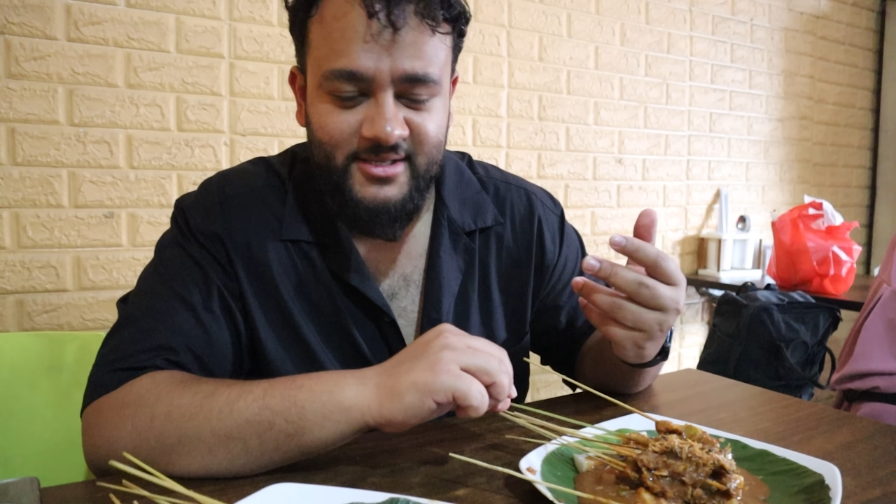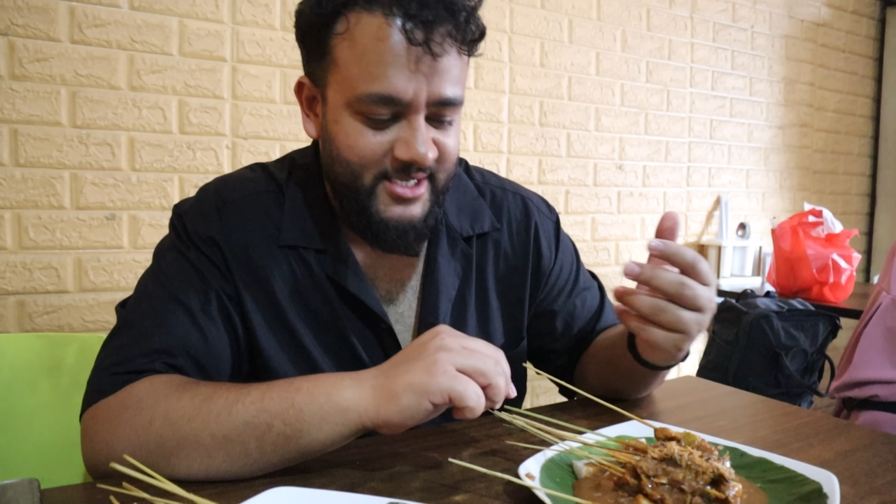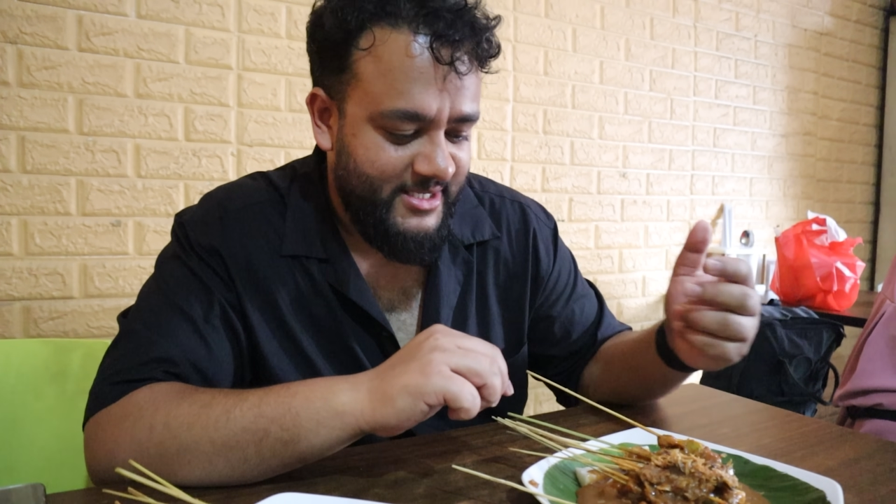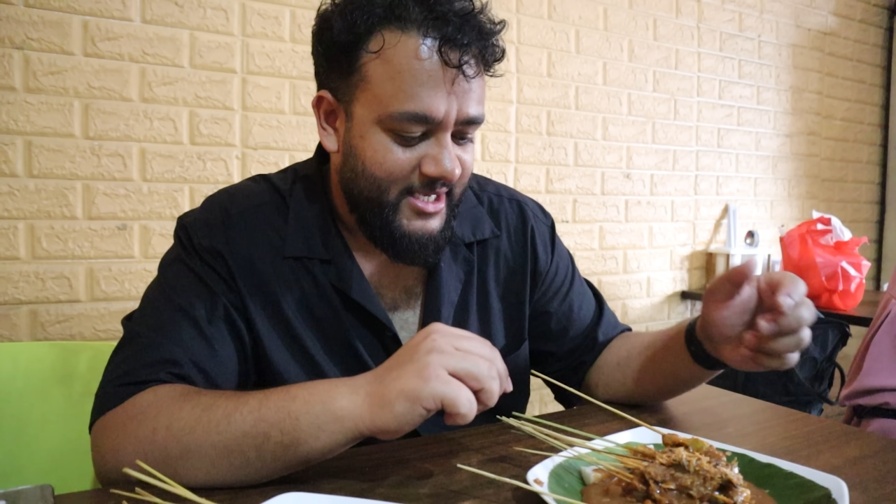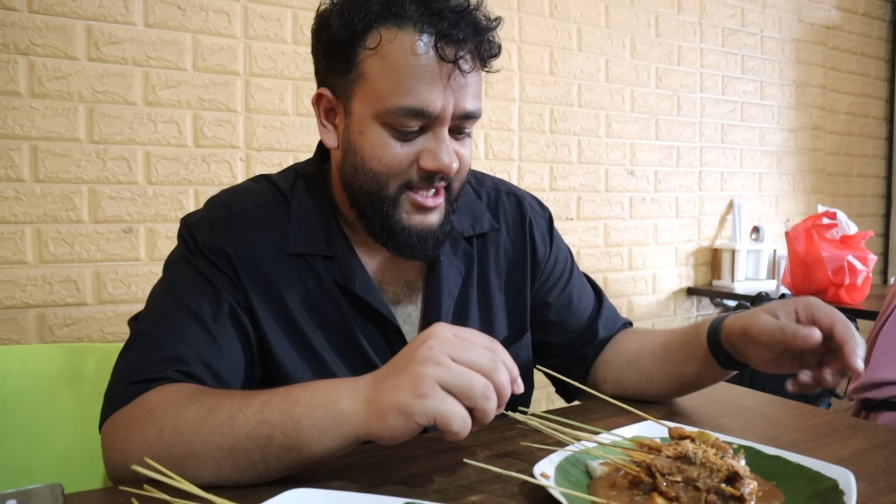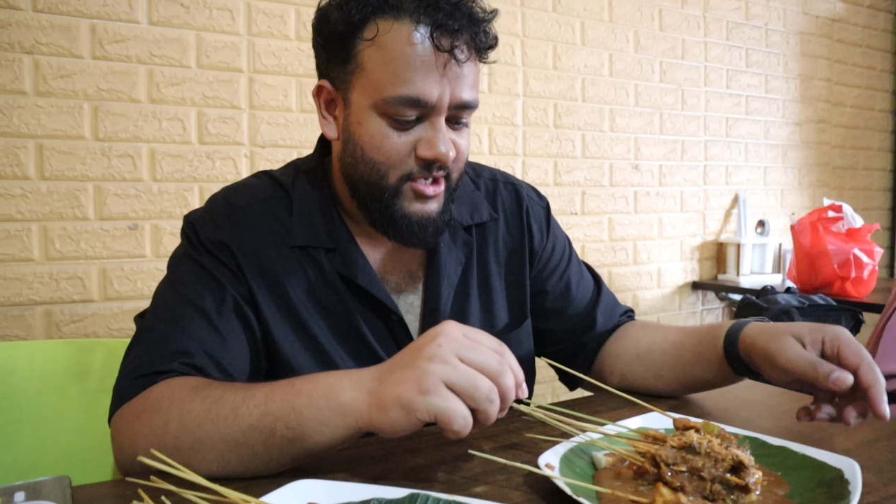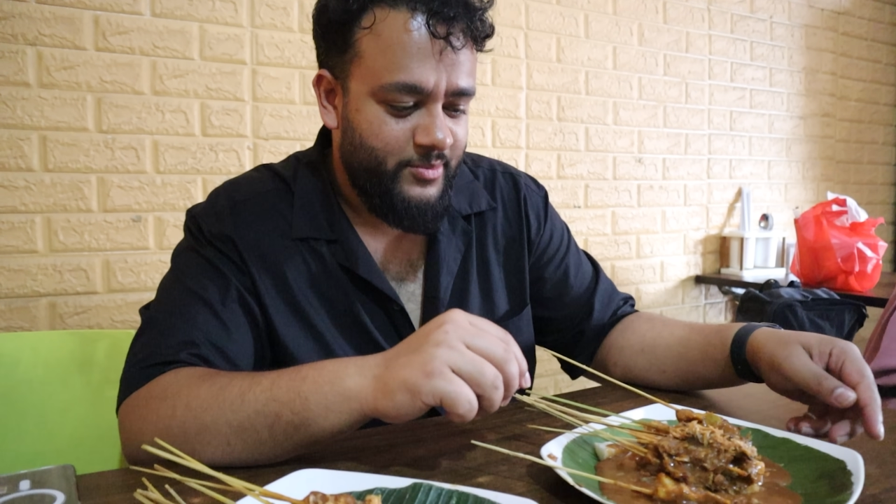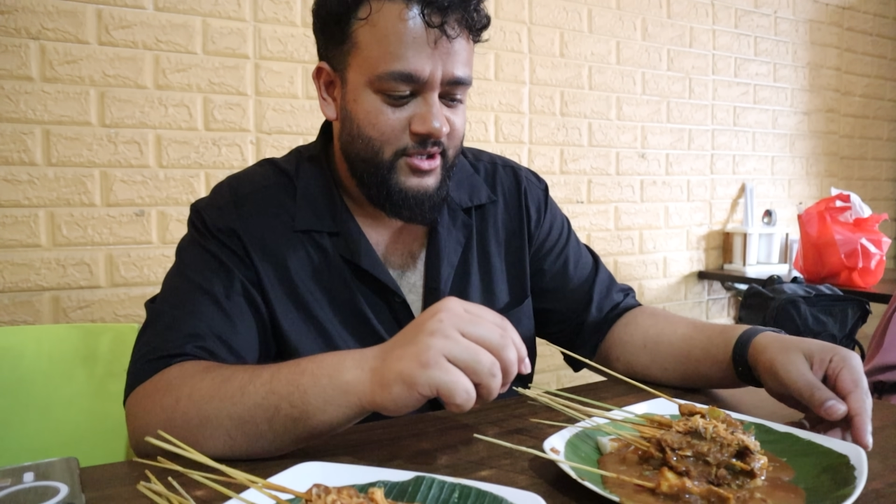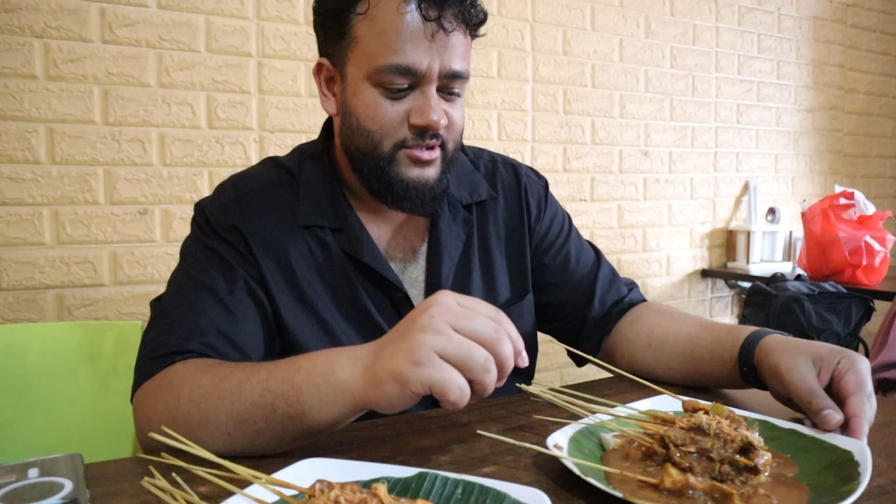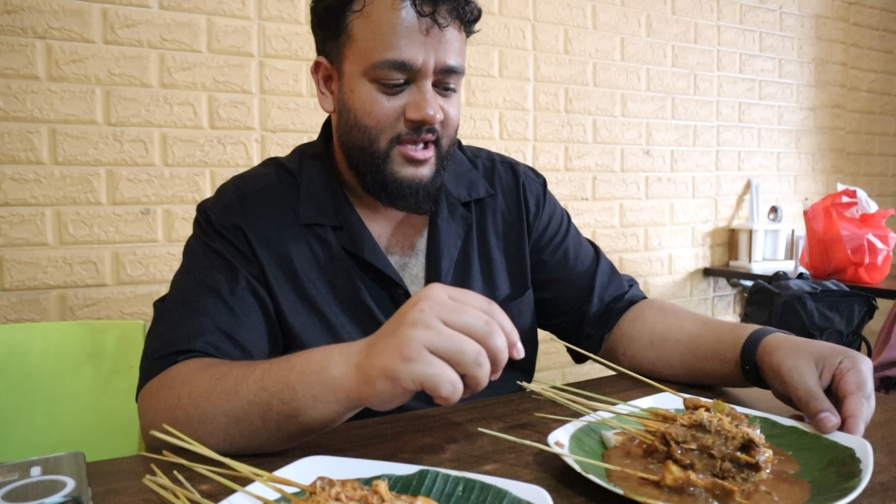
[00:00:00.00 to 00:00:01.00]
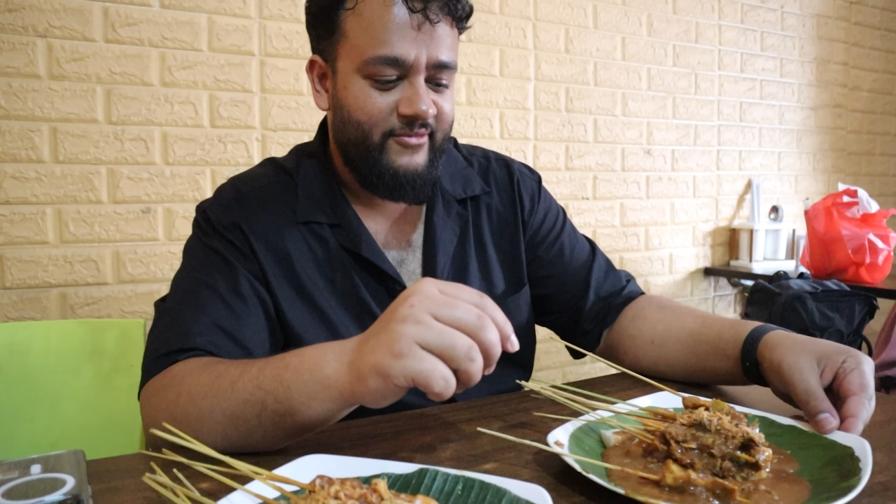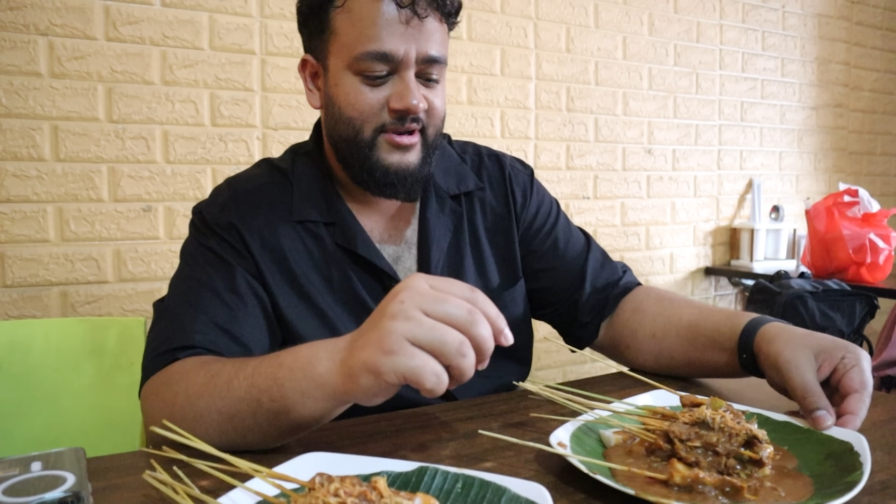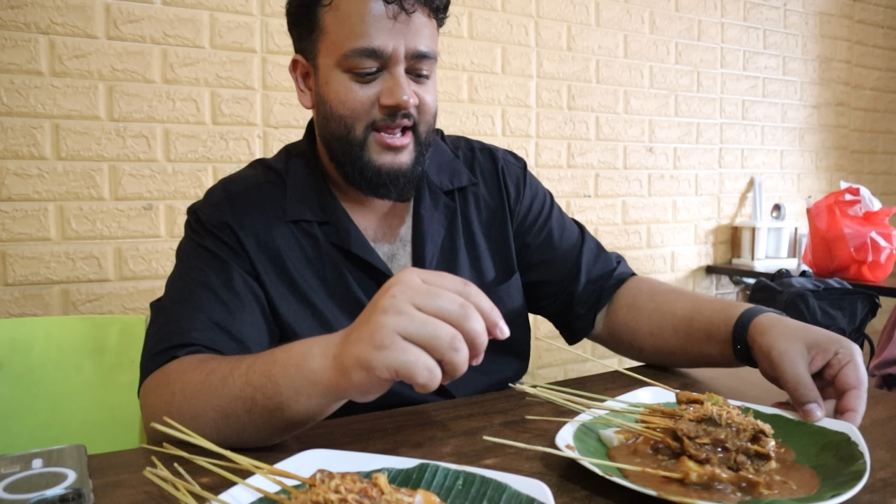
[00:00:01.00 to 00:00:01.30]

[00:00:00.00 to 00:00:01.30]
satay that you'd be used to having.